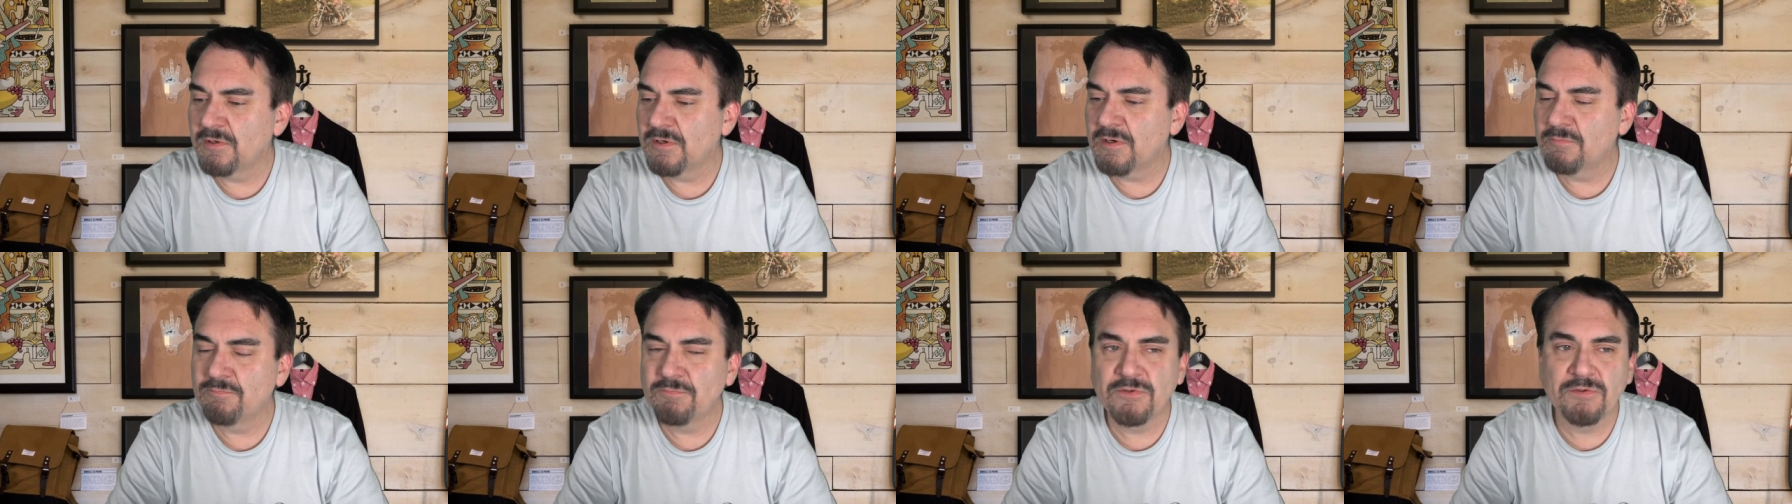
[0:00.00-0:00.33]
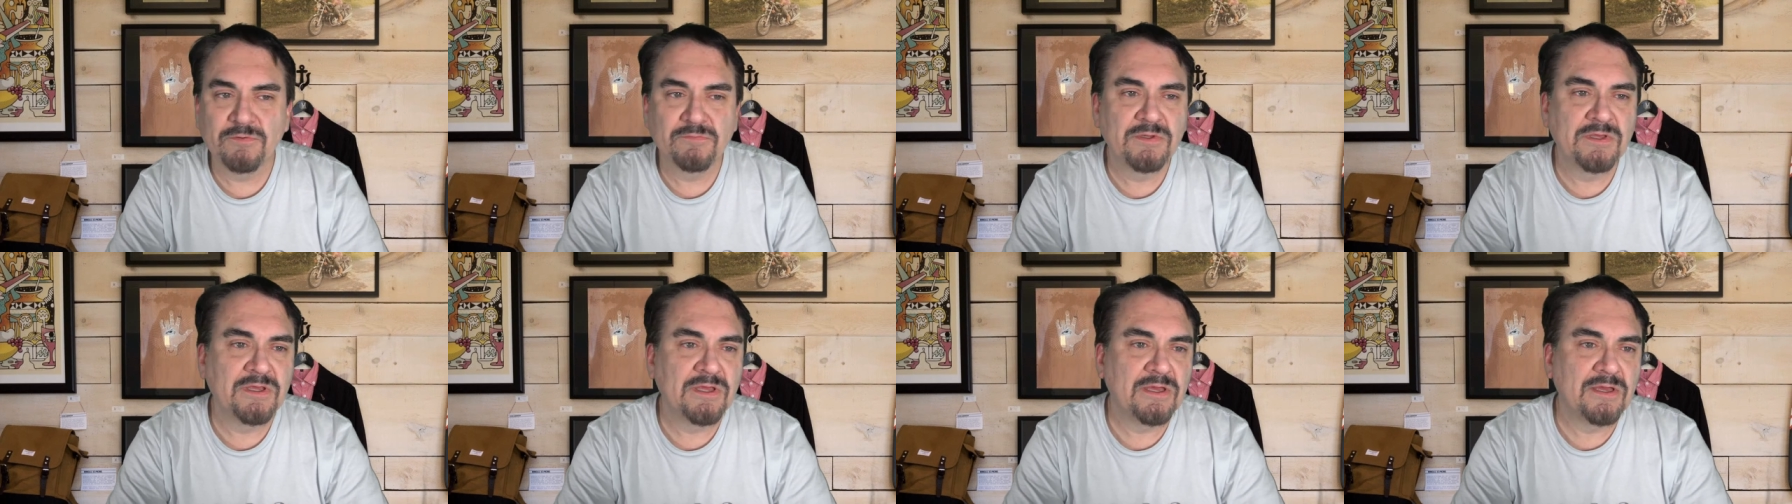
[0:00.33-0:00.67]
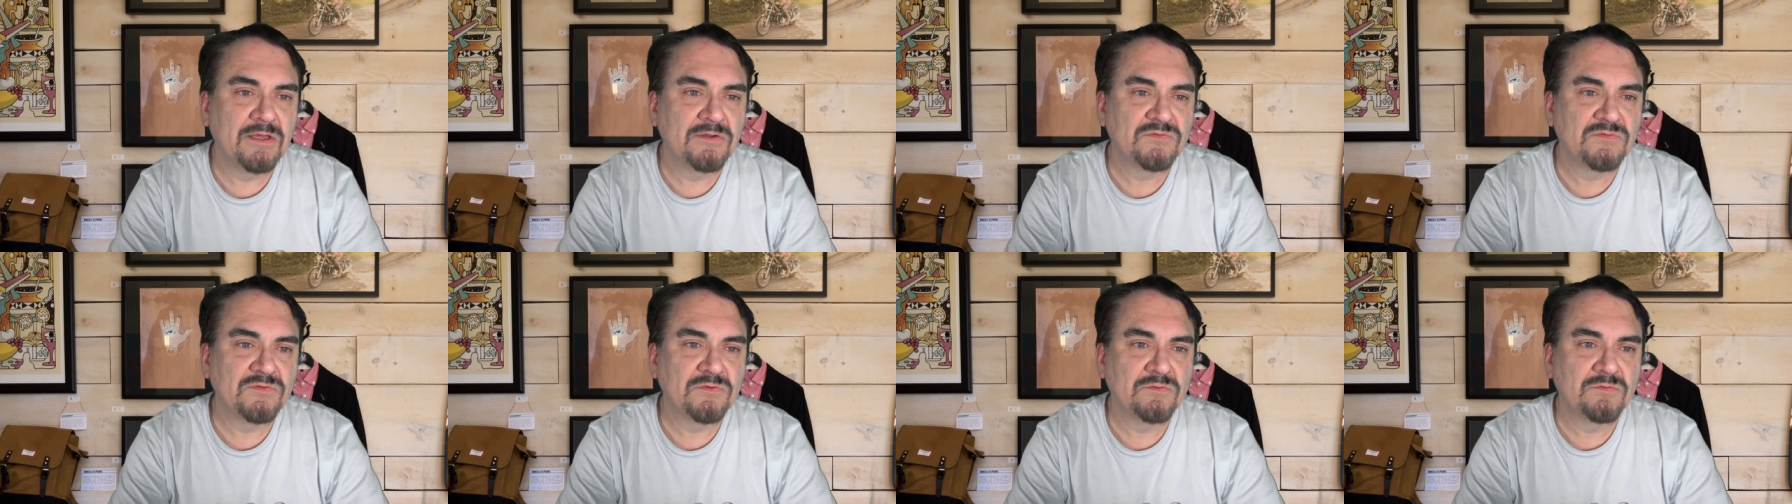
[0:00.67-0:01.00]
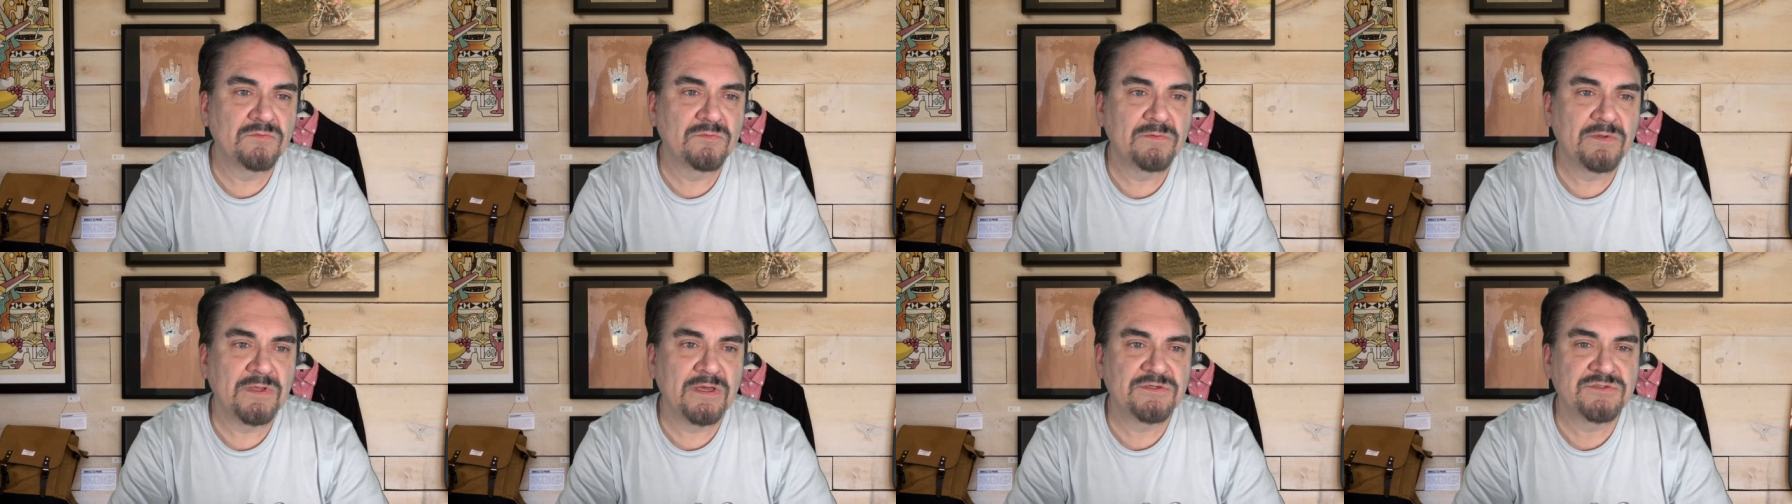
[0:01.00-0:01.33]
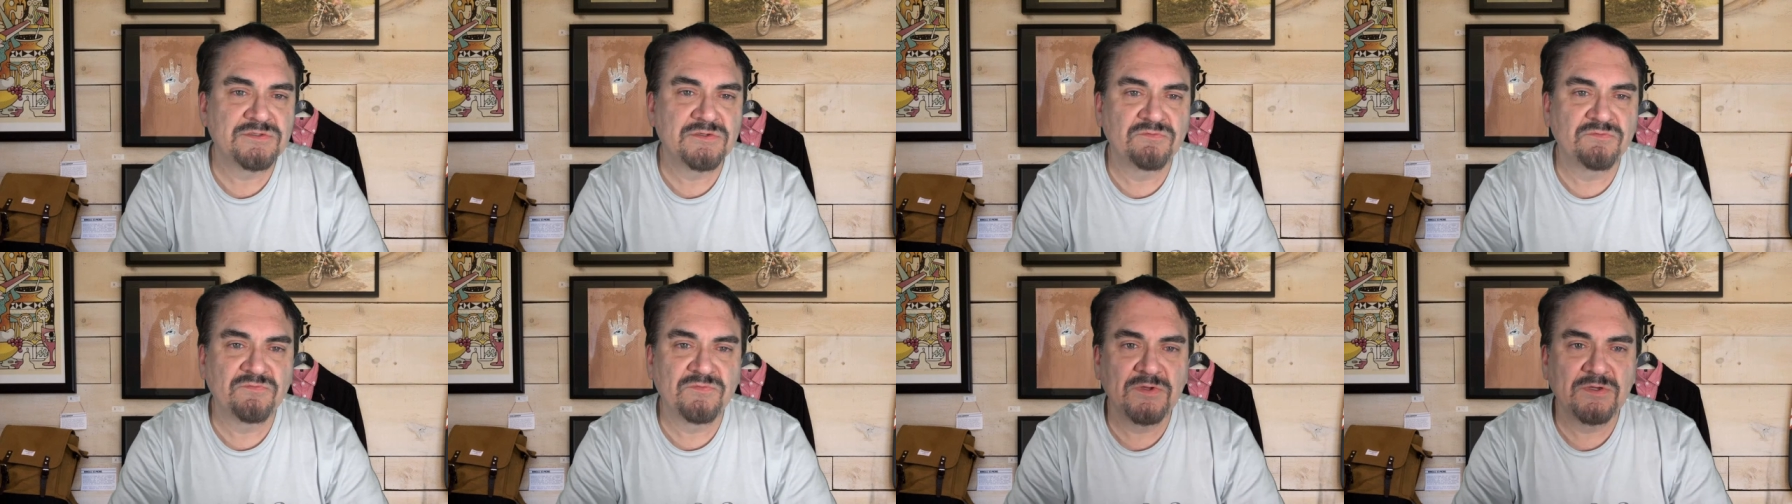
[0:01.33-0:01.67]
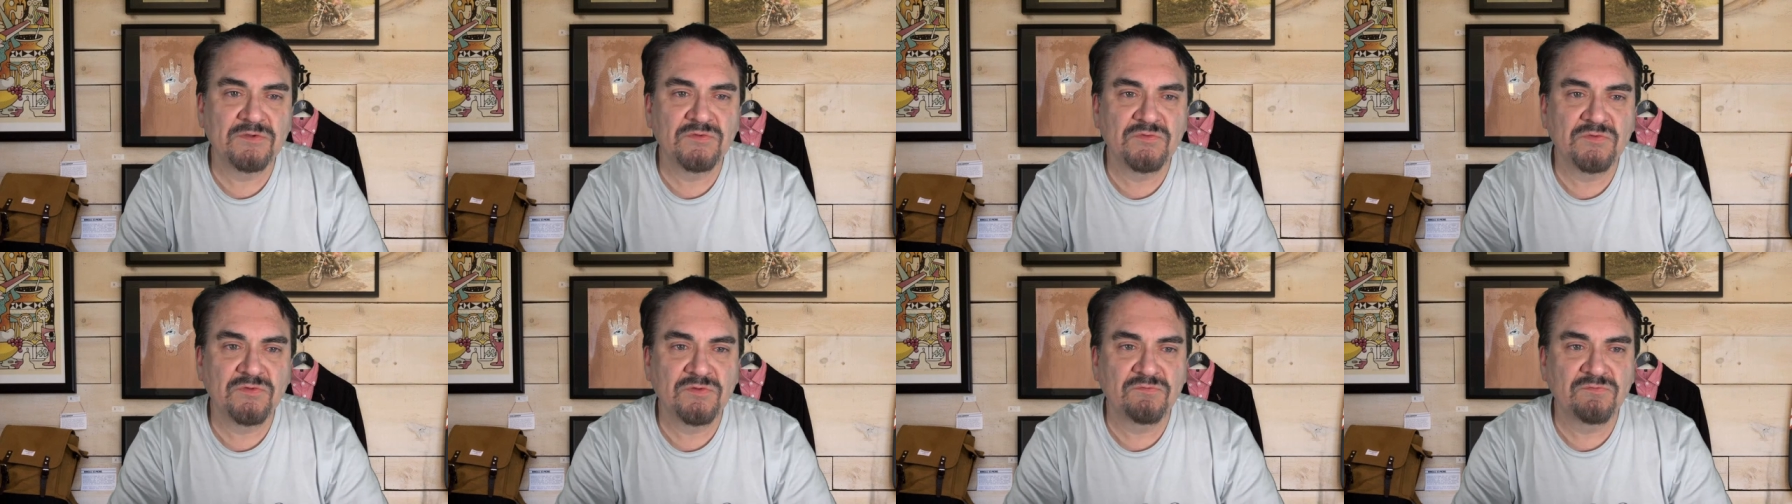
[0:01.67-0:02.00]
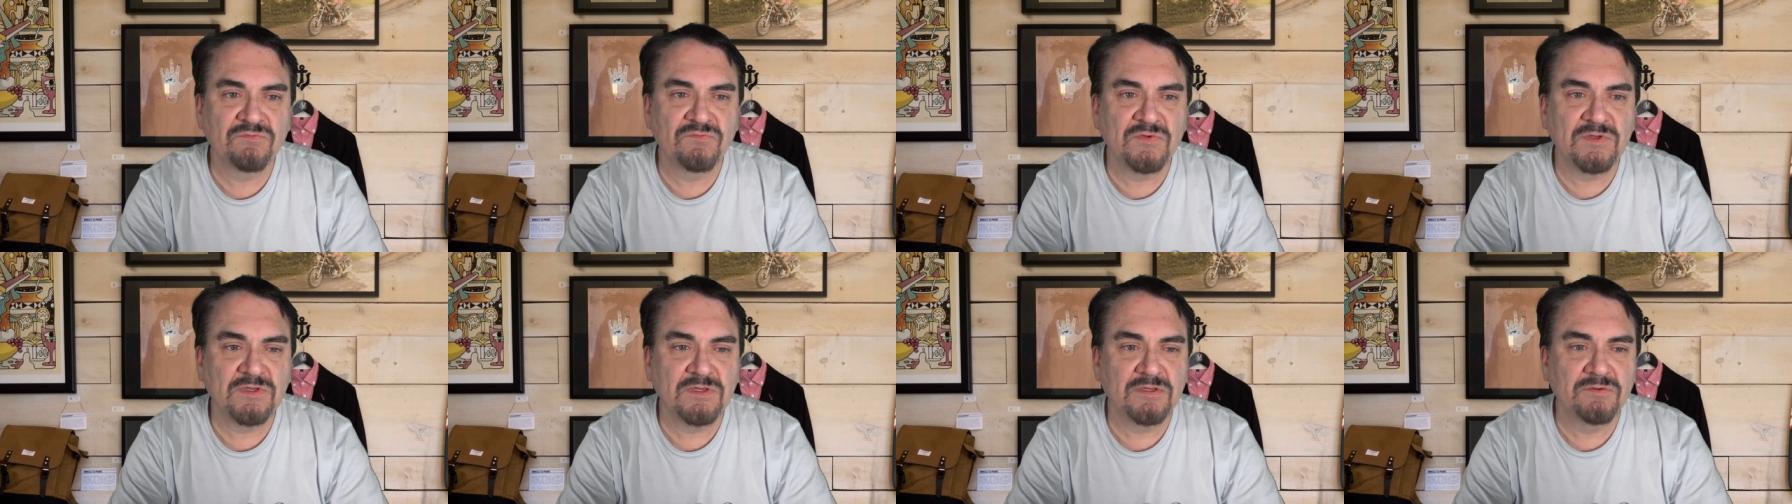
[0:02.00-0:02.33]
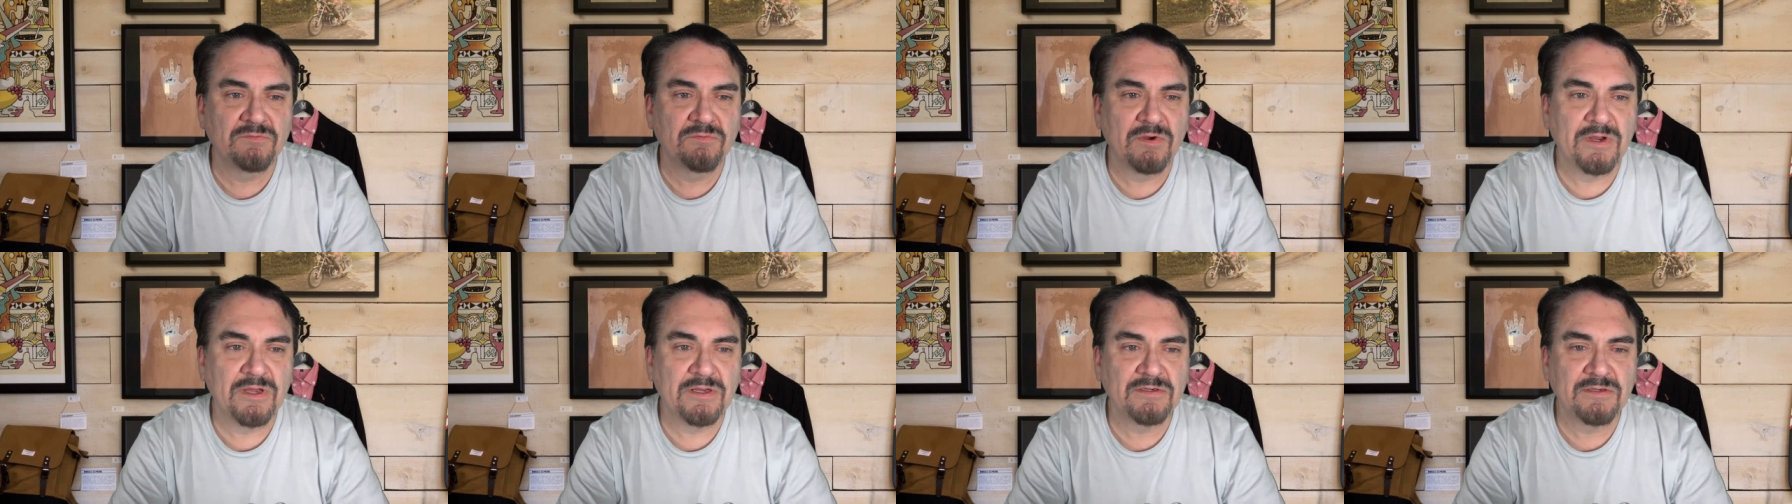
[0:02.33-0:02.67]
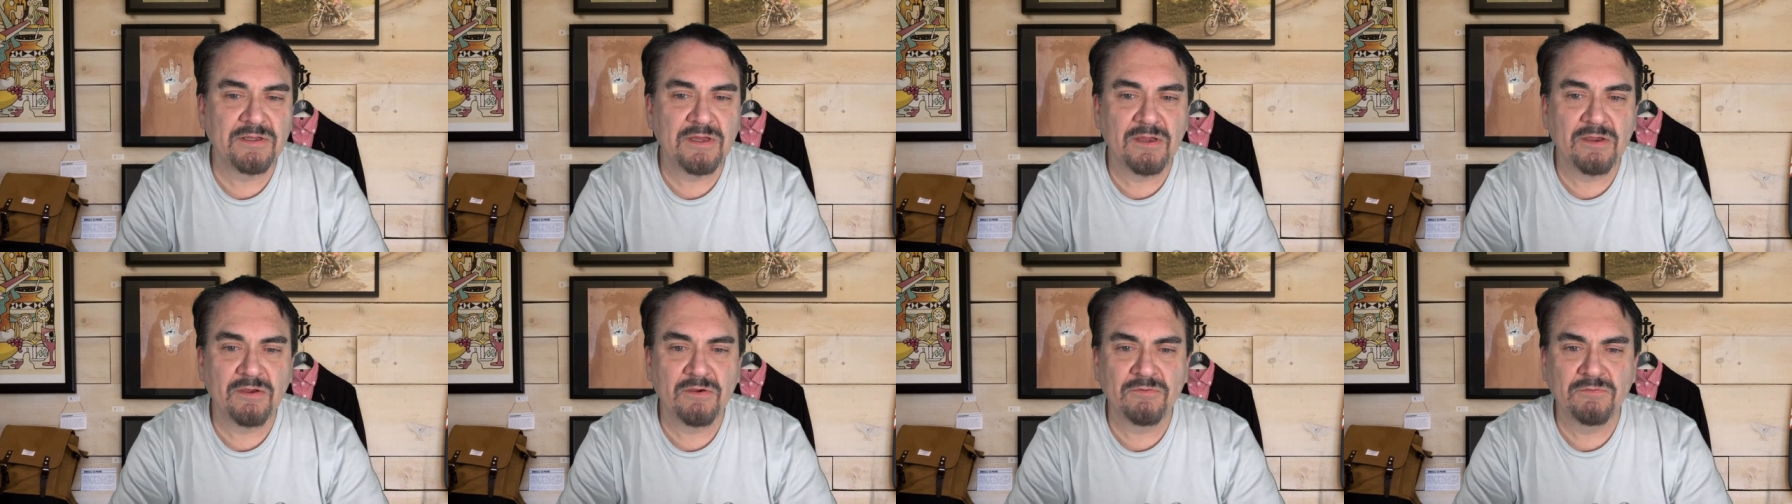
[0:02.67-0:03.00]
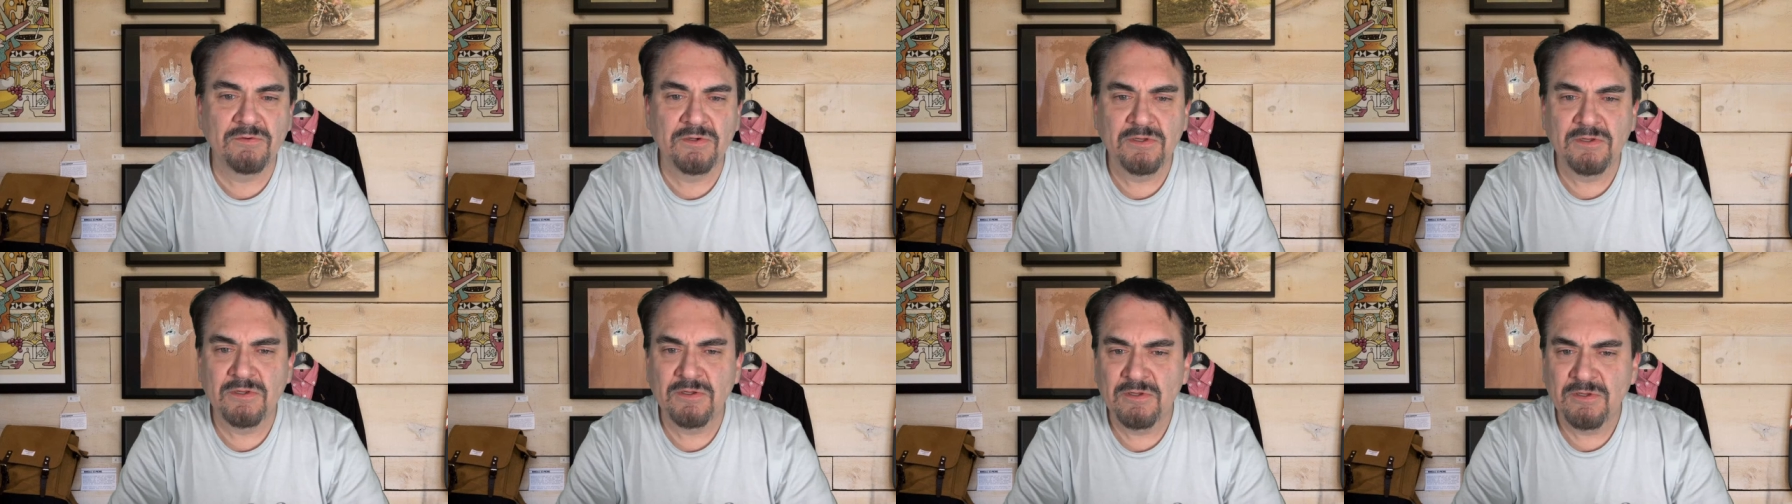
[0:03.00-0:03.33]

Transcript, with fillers: Upload canceled. That should fix the feed right now.